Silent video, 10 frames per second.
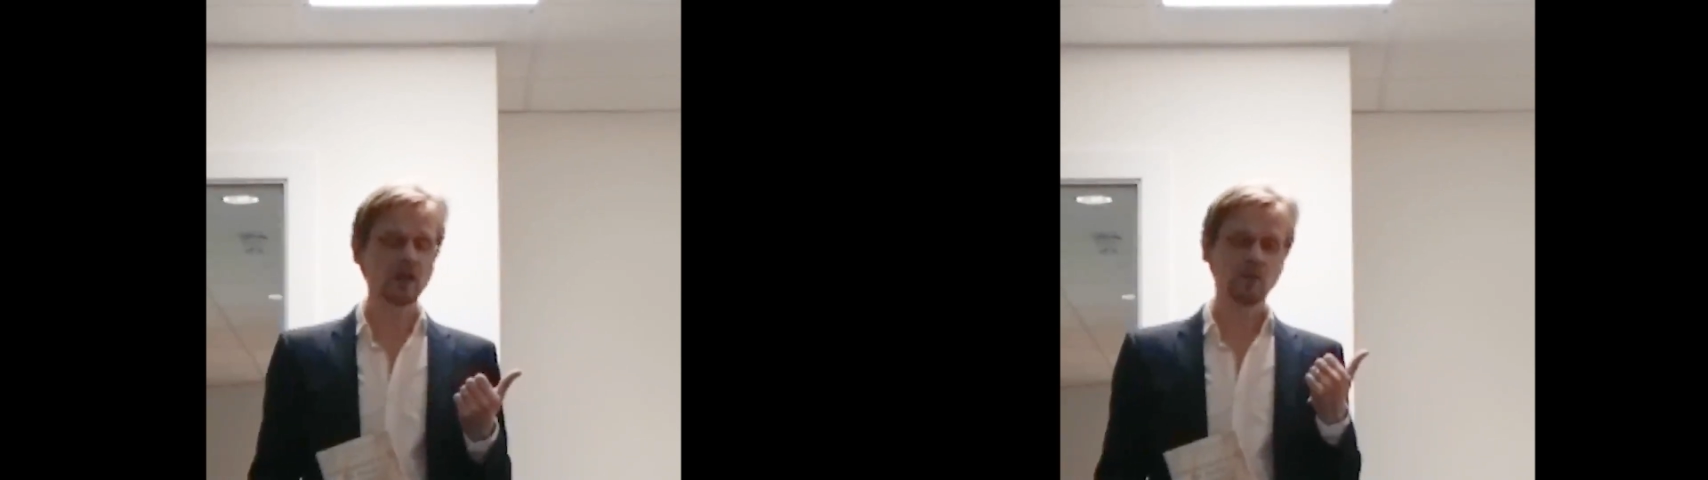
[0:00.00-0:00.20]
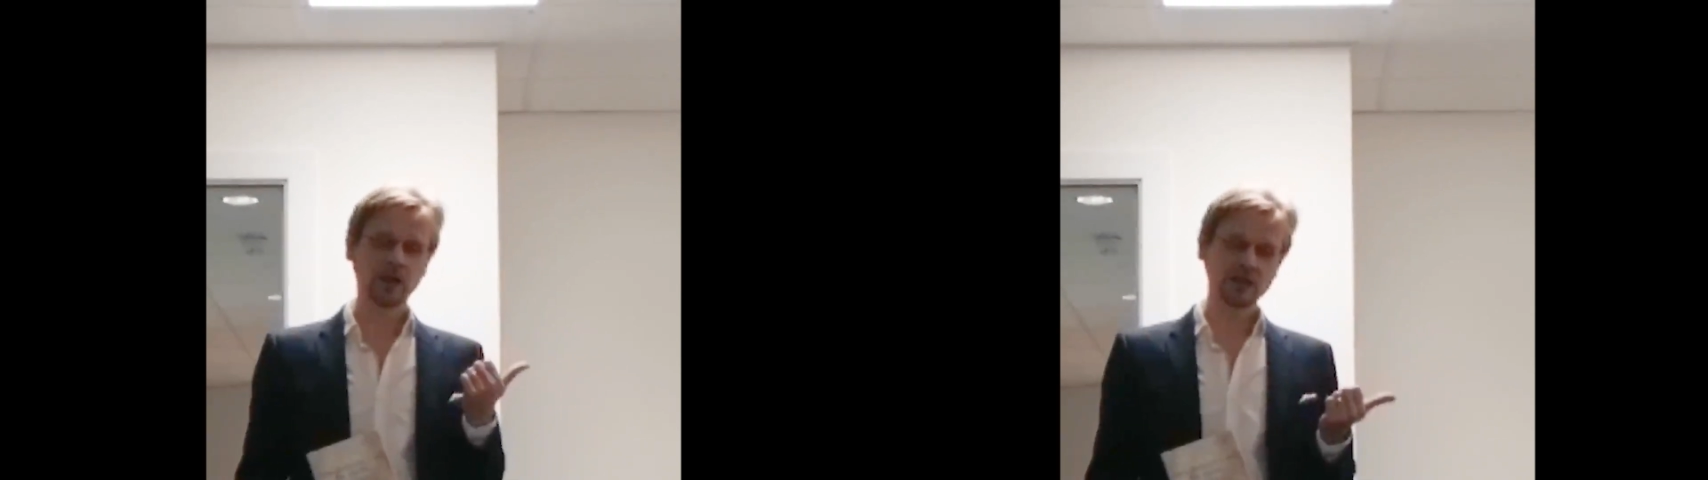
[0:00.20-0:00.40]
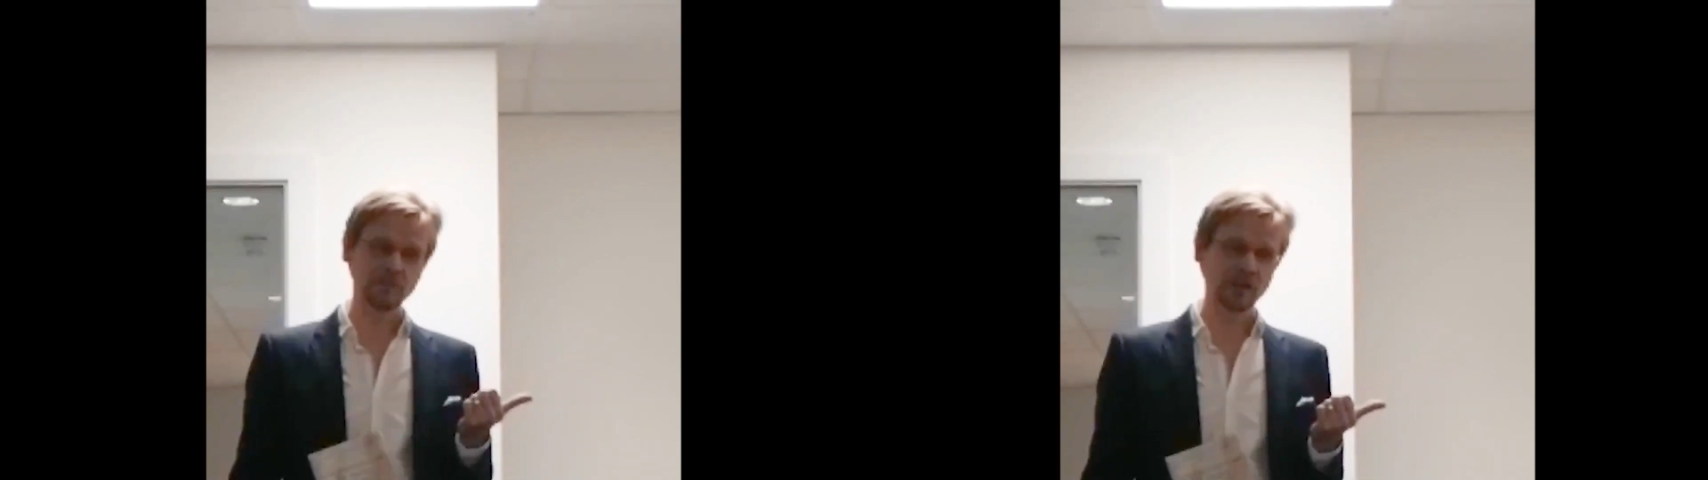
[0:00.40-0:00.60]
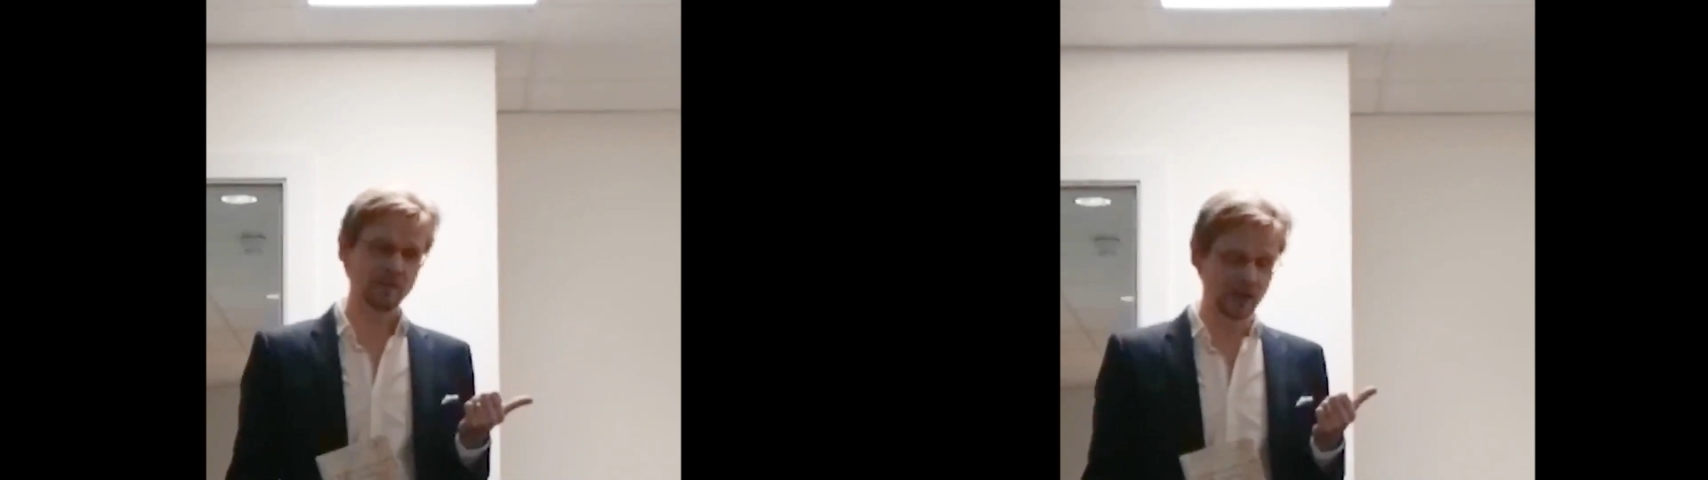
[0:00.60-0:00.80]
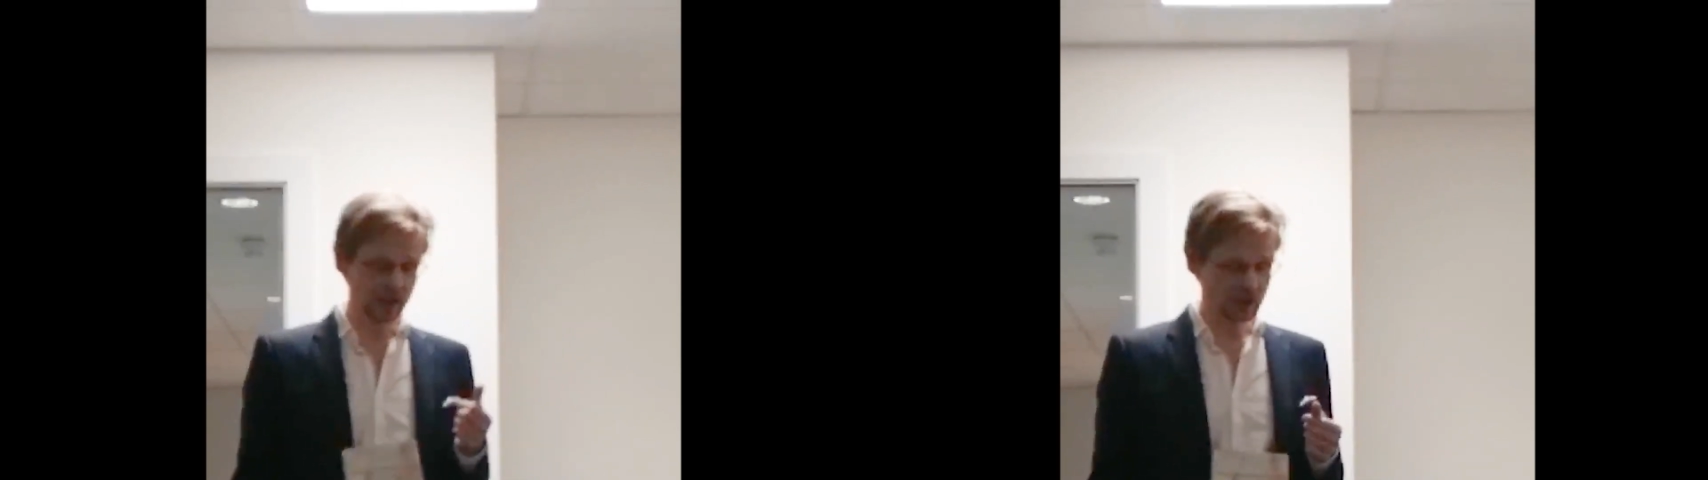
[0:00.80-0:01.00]
where I did my
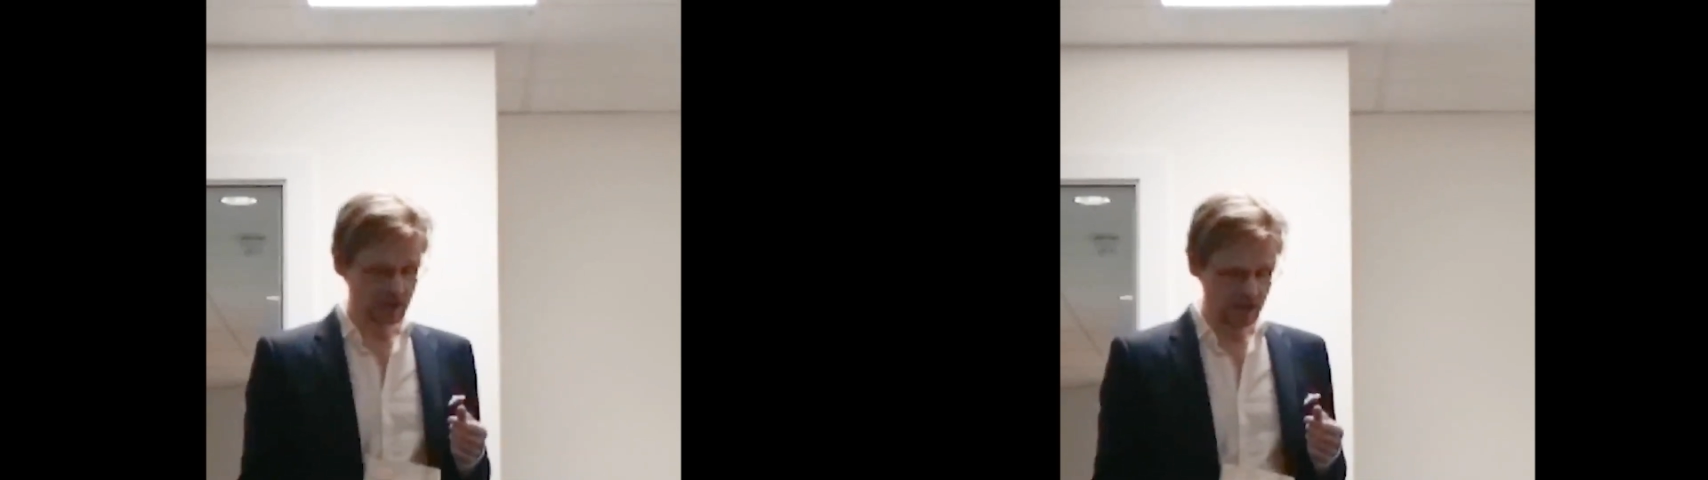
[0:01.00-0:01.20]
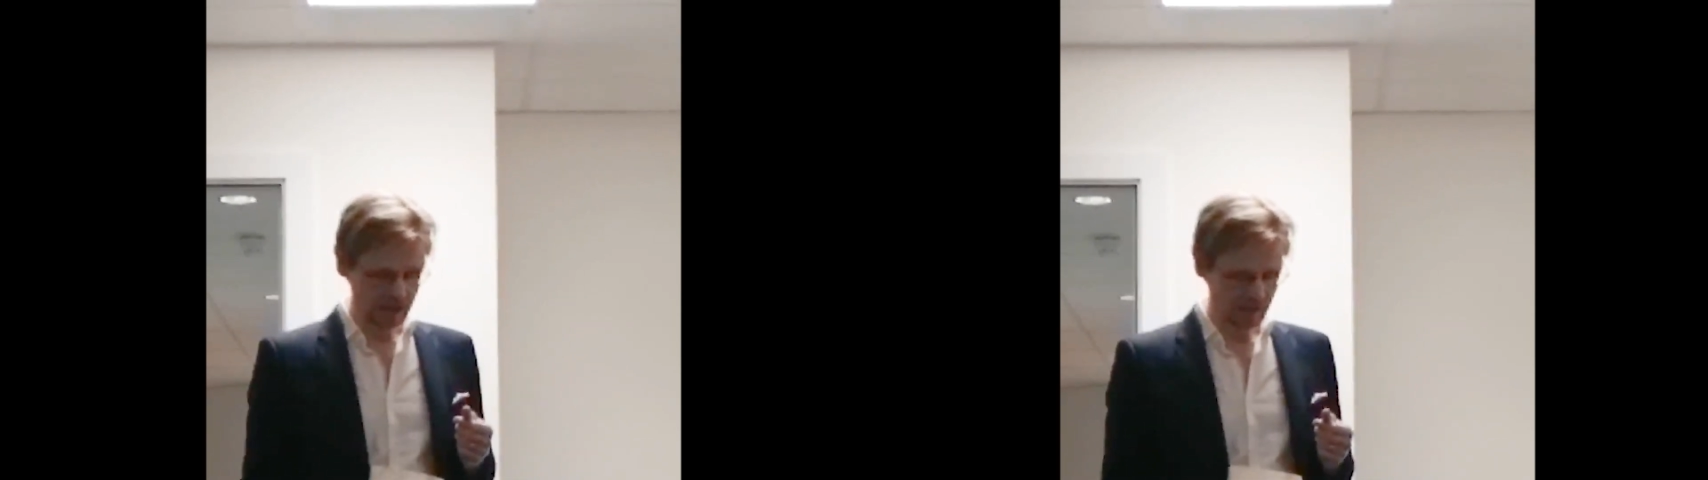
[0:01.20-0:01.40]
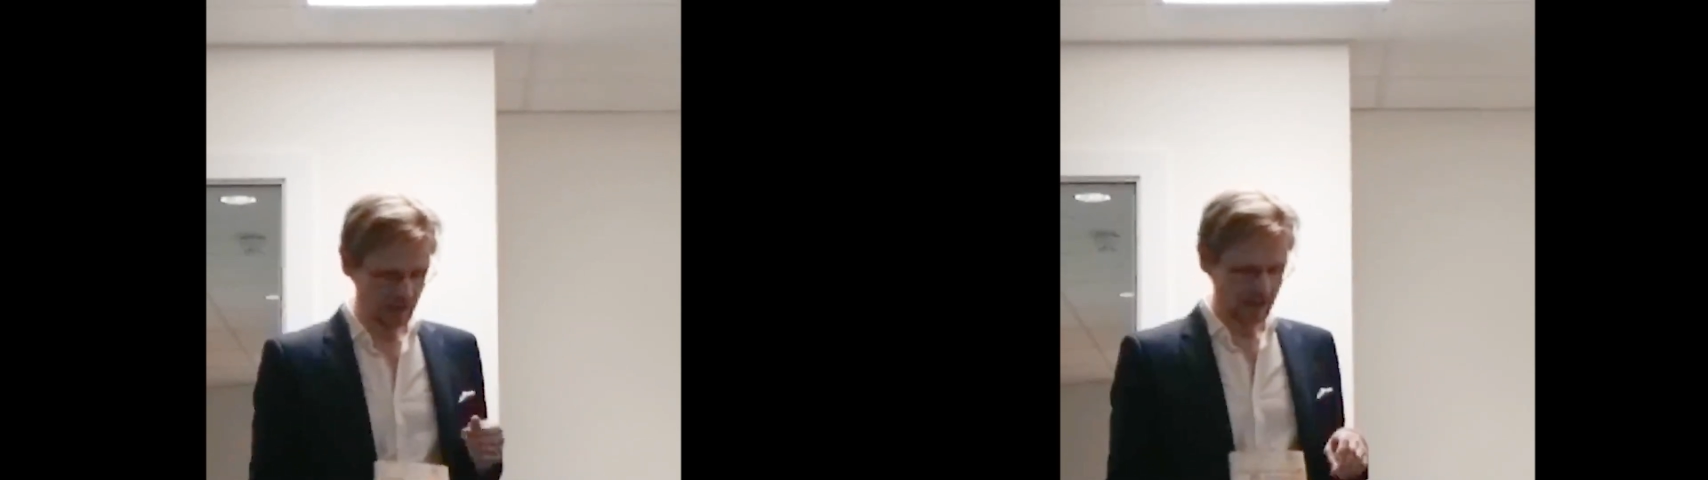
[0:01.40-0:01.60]
PhD.